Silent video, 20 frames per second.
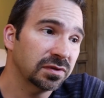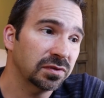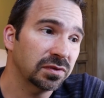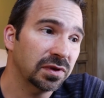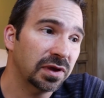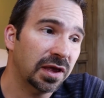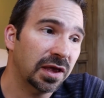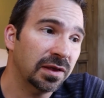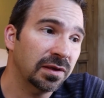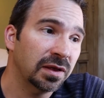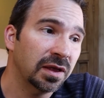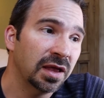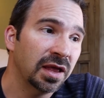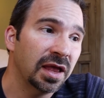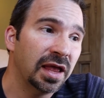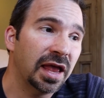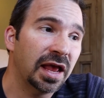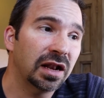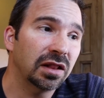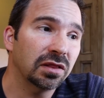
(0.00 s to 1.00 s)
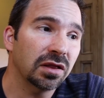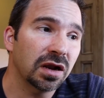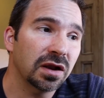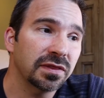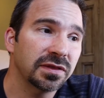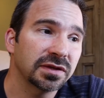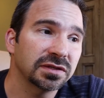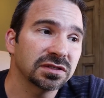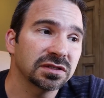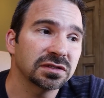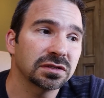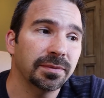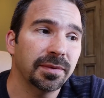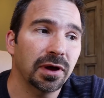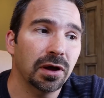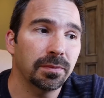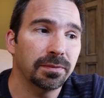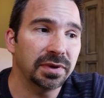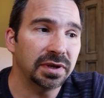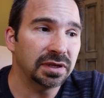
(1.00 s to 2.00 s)
Okay? And a lot of this is
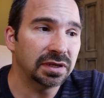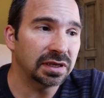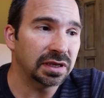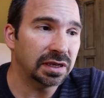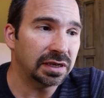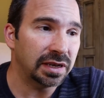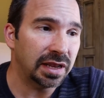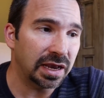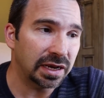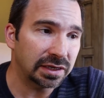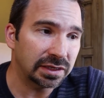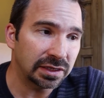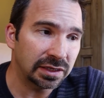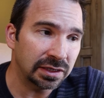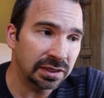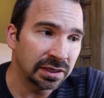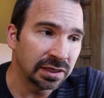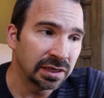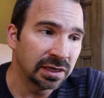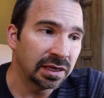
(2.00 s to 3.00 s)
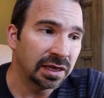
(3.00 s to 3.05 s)
about being connected